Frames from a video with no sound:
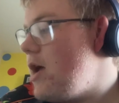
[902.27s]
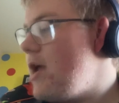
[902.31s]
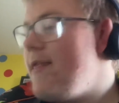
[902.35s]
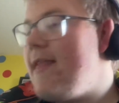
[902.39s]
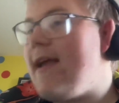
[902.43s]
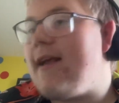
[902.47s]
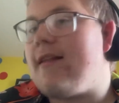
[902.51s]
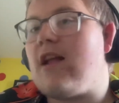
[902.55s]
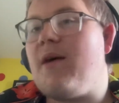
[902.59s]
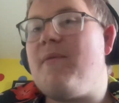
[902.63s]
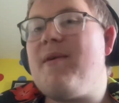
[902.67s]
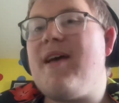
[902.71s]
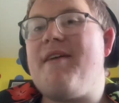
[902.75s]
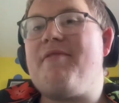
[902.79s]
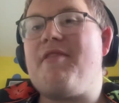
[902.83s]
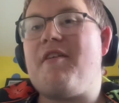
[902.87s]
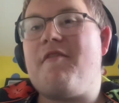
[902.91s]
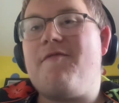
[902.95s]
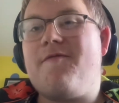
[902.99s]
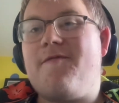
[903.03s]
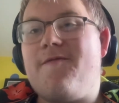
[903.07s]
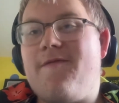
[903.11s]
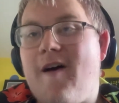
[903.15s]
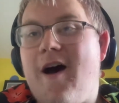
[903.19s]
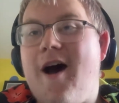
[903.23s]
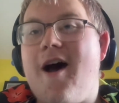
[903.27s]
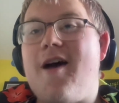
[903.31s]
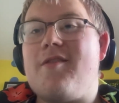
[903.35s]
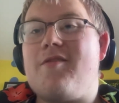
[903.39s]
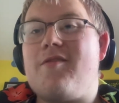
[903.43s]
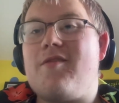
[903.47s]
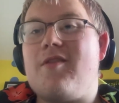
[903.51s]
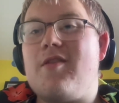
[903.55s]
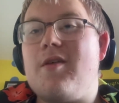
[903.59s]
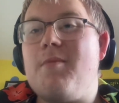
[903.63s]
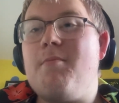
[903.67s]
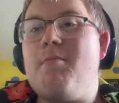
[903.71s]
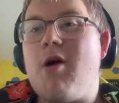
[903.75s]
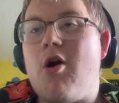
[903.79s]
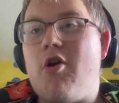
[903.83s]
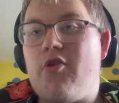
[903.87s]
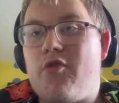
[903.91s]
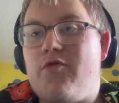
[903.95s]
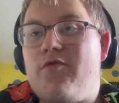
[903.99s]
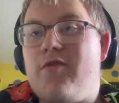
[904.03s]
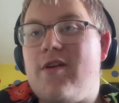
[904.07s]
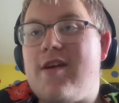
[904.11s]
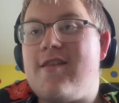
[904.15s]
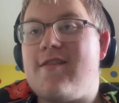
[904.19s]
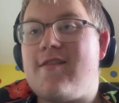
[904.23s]
Next up, we have the
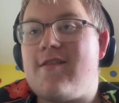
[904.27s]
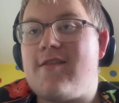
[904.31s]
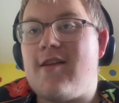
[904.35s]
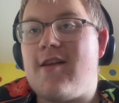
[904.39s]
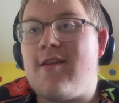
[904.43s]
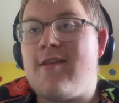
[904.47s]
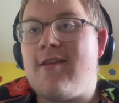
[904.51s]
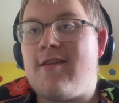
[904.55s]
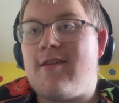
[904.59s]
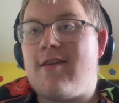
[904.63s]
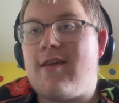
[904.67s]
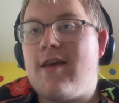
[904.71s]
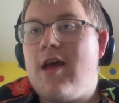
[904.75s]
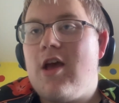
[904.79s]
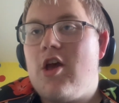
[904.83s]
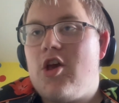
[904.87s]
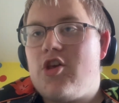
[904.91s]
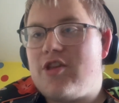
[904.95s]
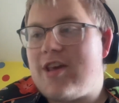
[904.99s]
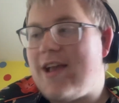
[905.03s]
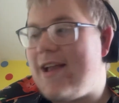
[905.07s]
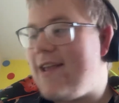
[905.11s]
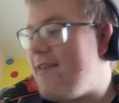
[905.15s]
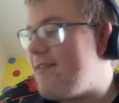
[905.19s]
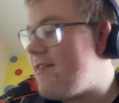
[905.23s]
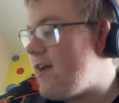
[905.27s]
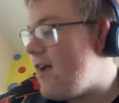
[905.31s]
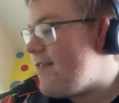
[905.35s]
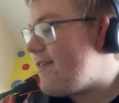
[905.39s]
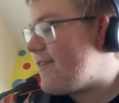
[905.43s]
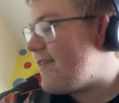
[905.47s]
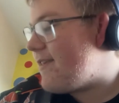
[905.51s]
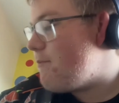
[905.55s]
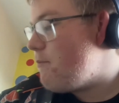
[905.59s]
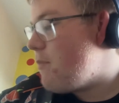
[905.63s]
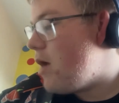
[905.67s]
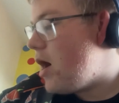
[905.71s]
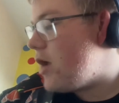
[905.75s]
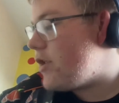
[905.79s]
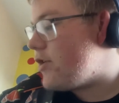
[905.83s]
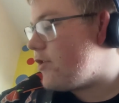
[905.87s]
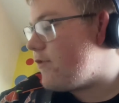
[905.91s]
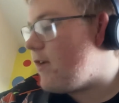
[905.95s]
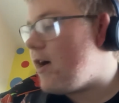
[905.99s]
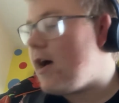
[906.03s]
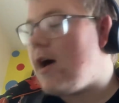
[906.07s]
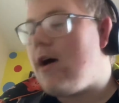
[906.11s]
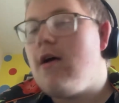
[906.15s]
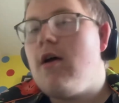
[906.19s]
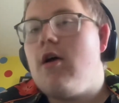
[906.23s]
most recent Shadyside
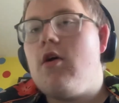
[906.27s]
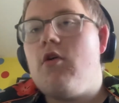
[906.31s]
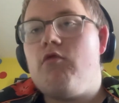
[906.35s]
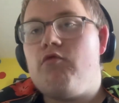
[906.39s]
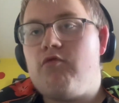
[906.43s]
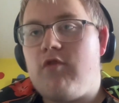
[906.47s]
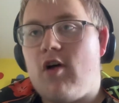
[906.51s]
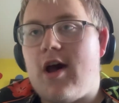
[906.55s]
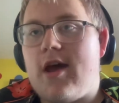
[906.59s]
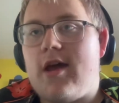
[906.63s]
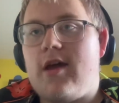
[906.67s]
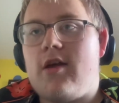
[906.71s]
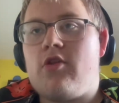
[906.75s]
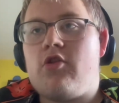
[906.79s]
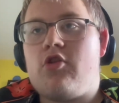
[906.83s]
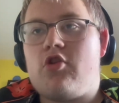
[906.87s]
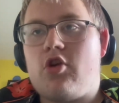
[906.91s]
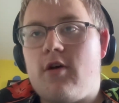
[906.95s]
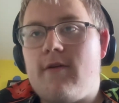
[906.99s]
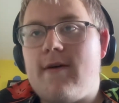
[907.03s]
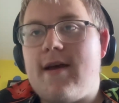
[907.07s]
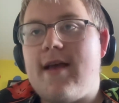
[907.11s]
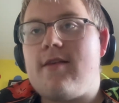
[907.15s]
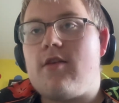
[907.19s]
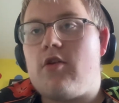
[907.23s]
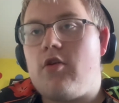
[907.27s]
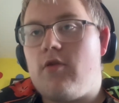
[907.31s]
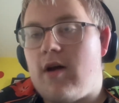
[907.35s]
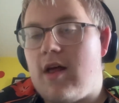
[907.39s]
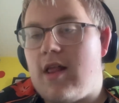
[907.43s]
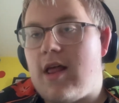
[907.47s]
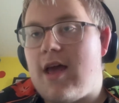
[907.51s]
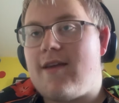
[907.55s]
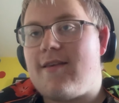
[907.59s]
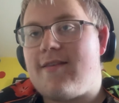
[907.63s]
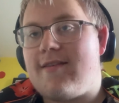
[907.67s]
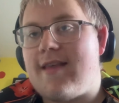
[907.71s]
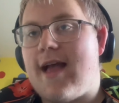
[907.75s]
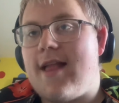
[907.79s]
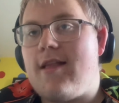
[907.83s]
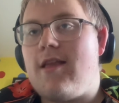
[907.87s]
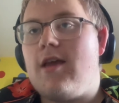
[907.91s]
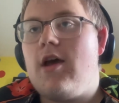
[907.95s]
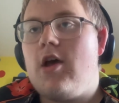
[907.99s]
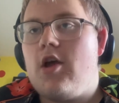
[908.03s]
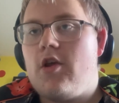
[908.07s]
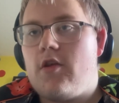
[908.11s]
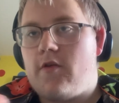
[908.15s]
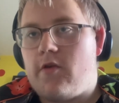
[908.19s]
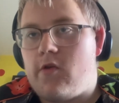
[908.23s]
murderer, Ryan Torres, who, like I said,
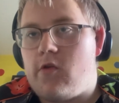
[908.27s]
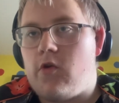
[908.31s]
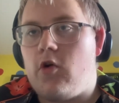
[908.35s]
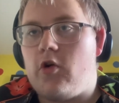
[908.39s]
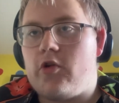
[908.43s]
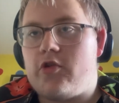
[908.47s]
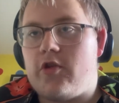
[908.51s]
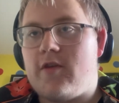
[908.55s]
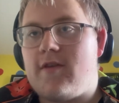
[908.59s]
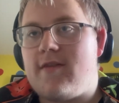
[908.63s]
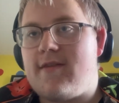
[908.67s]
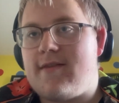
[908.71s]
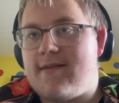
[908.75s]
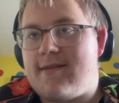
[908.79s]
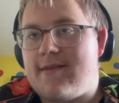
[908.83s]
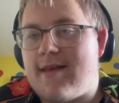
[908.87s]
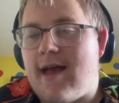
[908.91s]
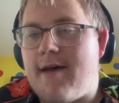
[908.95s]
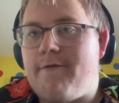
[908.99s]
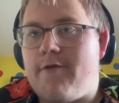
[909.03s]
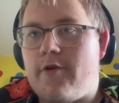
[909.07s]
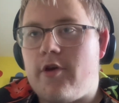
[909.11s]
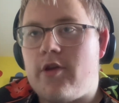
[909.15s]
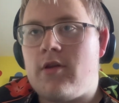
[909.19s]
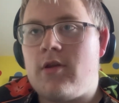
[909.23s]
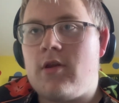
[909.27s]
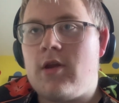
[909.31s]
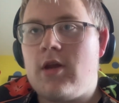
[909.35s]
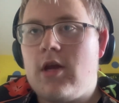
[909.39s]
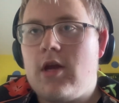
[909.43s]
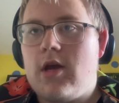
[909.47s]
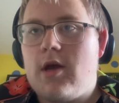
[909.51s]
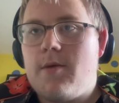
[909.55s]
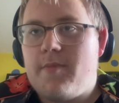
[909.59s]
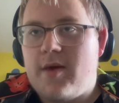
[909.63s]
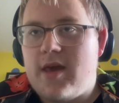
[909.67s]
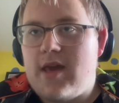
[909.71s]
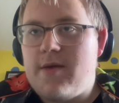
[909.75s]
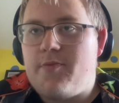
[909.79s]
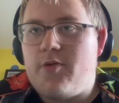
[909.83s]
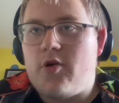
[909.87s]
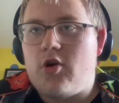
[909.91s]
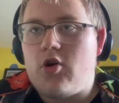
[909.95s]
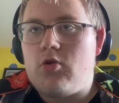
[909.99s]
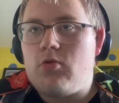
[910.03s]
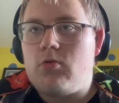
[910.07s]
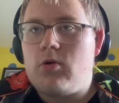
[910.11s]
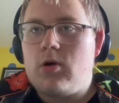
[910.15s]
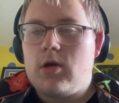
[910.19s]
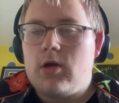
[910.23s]
slaughtered 7
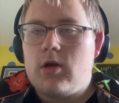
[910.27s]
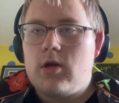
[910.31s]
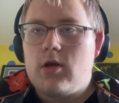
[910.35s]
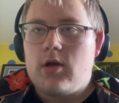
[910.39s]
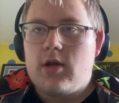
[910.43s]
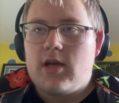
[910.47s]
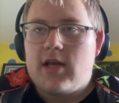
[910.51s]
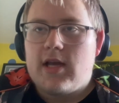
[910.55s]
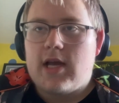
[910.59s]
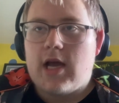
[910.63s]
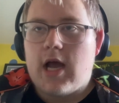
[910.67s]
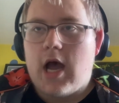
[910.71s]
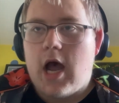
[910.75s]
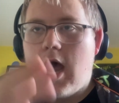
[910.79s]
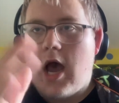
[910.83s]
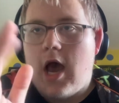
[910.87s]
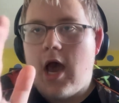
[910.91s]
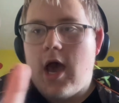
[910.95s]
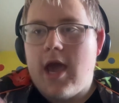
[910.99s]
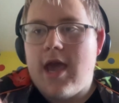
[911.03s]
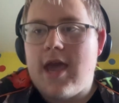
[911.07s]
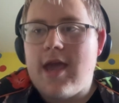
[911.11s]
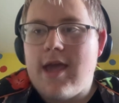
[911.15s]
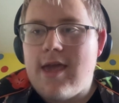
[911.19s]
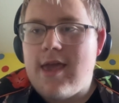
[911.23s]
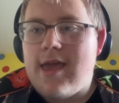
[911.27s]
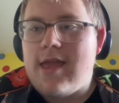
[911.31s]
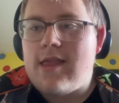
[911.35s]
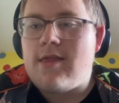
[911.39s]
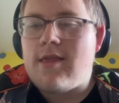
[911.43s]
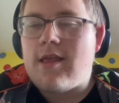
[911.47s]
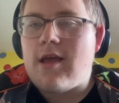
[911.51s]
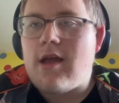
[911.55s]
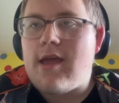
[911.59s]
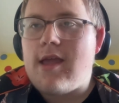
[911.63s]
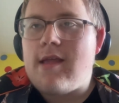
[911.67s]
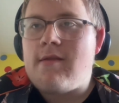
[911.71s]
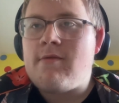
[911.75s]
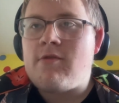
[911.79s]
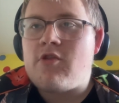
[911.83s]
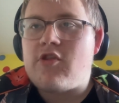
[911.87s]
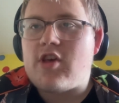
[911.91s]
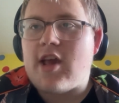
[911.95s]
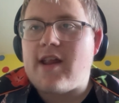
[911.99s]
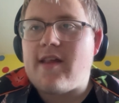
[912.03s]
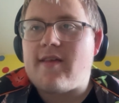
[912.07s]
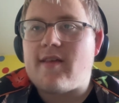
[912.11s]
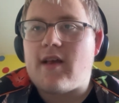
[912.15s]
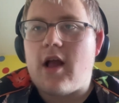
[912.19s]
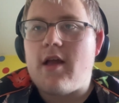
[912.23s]
people in
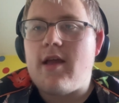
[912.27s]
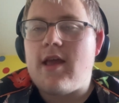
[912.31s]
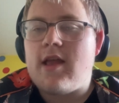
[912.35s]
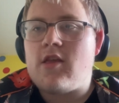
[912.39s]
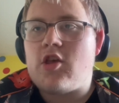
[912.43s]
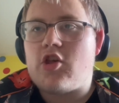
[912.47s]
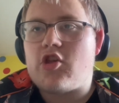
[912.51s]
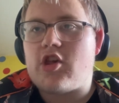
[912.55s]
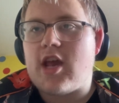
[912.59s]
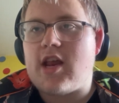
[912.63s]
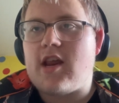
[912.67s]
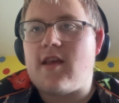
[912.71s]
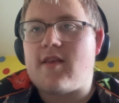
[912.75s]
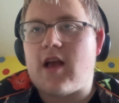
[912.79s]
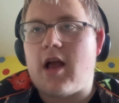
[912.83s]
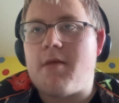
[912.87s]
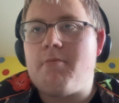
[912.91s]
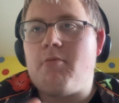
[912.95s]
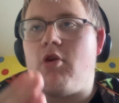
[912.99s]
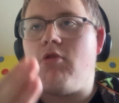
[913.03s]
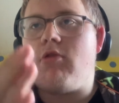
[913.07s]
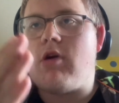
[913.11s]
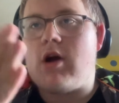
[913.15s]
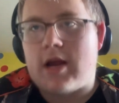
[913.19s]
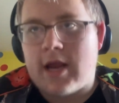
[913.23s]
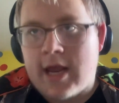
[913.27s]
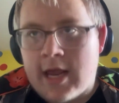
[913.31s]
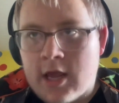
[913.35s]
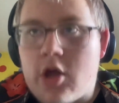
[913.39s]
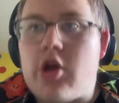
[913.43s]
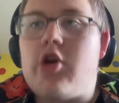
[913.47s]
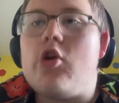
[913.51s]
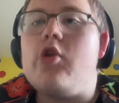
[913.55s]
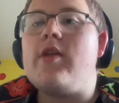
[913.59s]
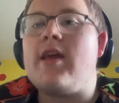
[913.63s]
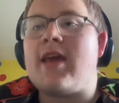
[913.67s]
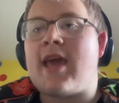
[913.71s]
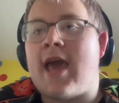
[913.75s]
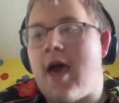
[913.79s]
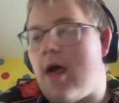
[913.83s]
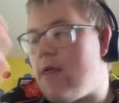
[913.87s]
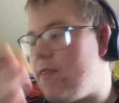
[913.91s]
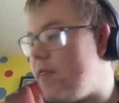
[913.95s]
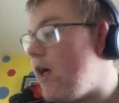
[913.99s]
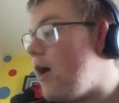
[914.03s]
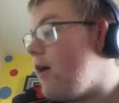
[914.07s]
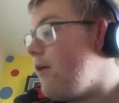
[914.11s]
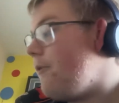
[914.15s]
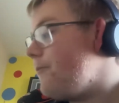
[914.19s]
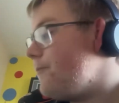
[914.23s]
the Shadyside Mall, including
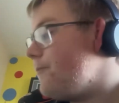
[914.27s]
Heather.